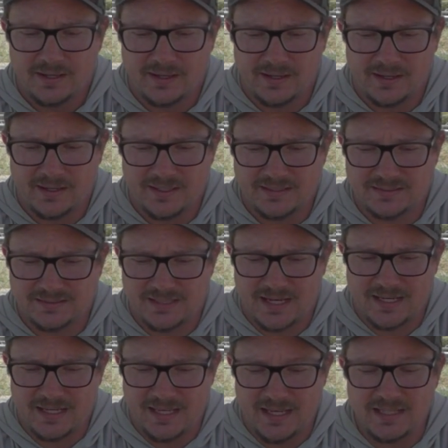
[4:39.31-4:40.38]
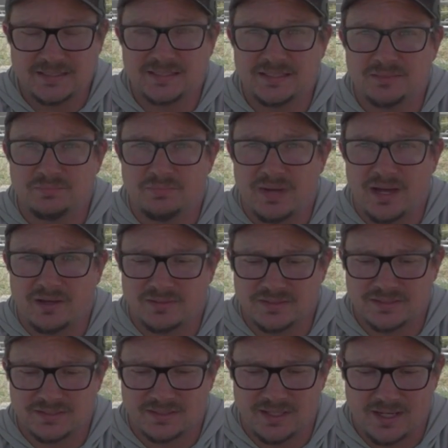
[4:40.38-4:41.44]
It's got 18
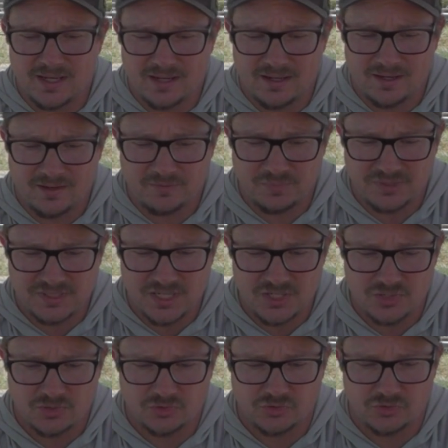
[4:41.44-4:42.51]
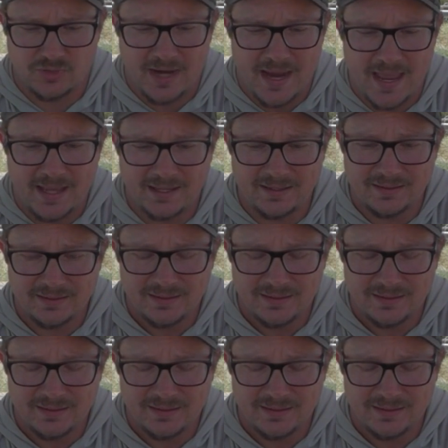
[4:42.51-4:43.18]
pounds of potential drag,